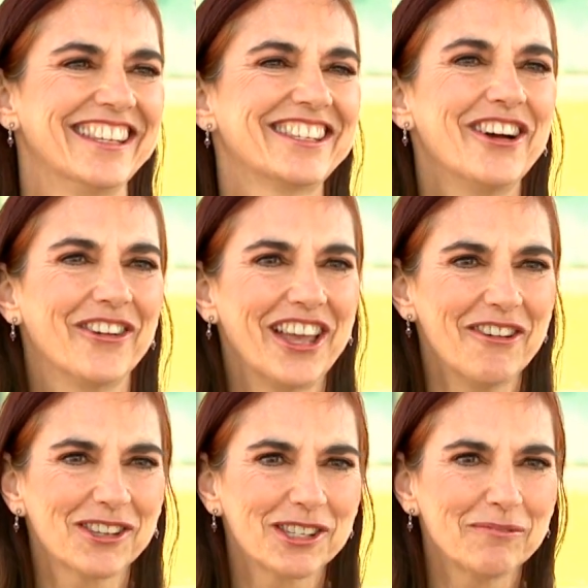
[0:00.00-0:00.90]
So
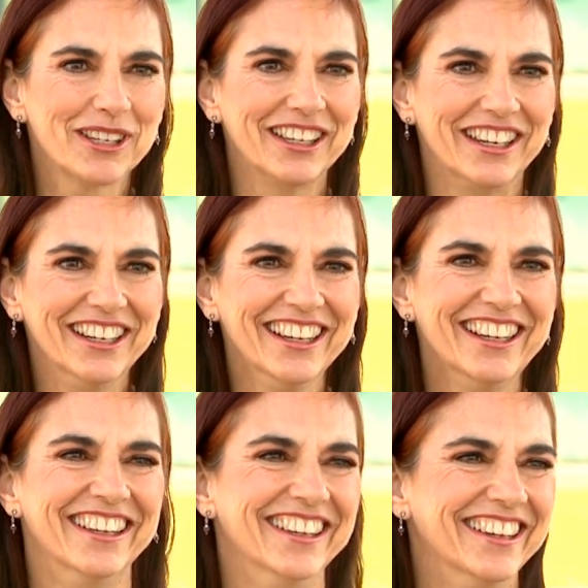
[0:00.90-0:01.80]
that was the beginning
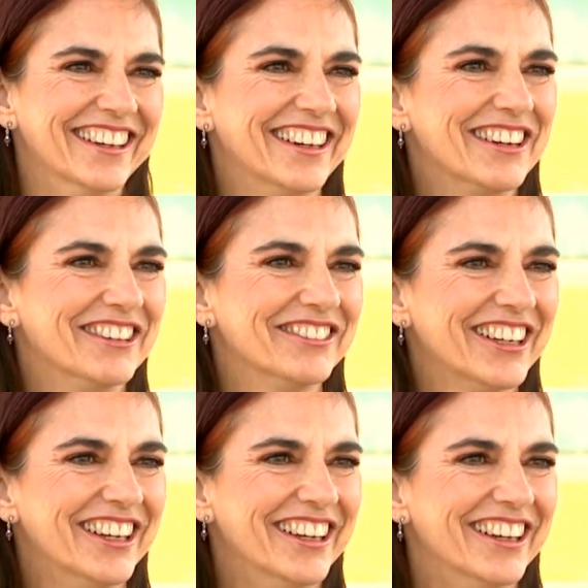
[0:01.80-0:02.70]
of
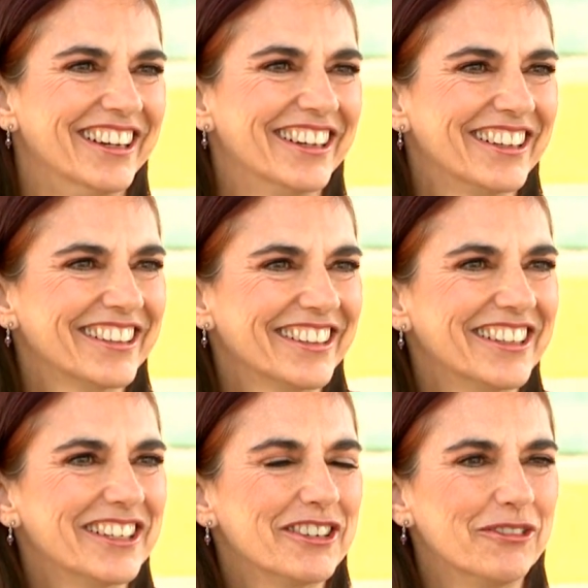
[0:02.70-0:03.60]

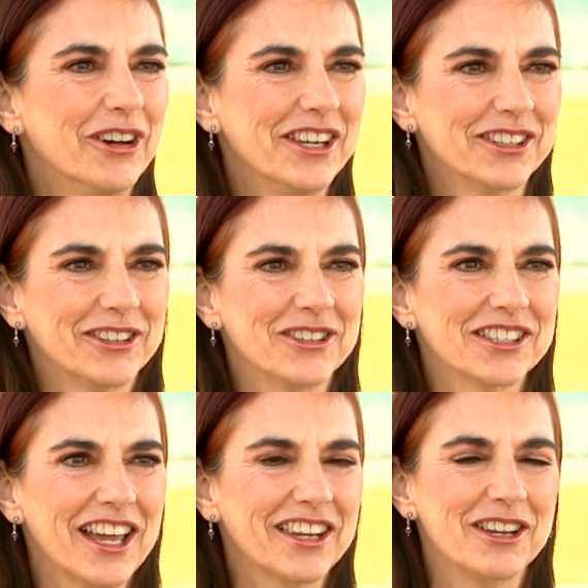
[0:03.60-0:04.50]
wanting to learn
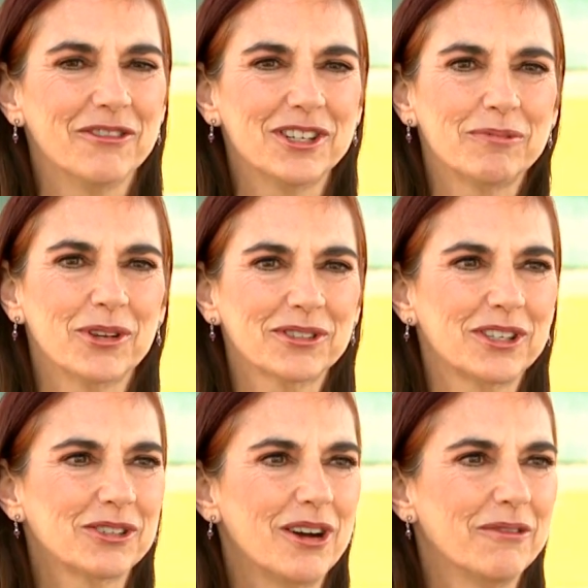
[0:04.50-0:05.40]
sign language,
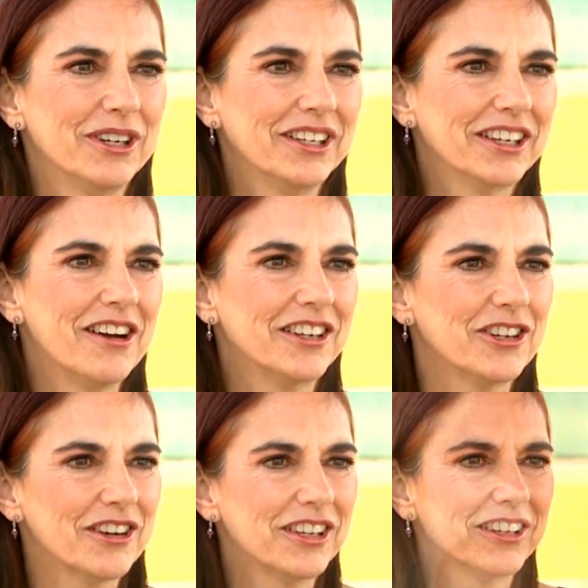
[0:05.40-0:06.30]
mostly so I wouldn't get caught
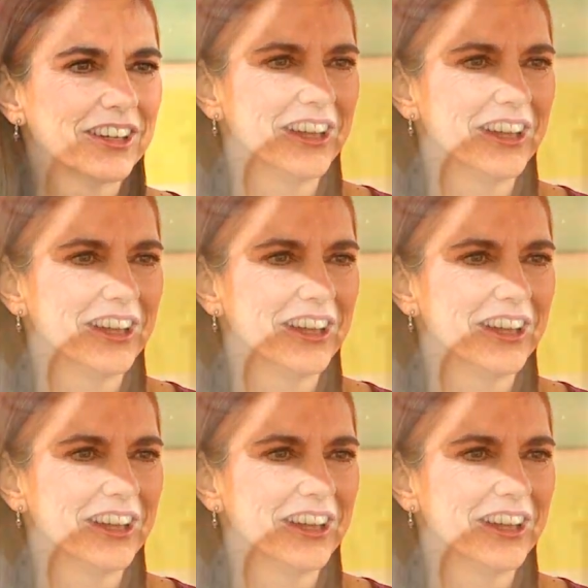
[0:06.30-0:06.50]
talking in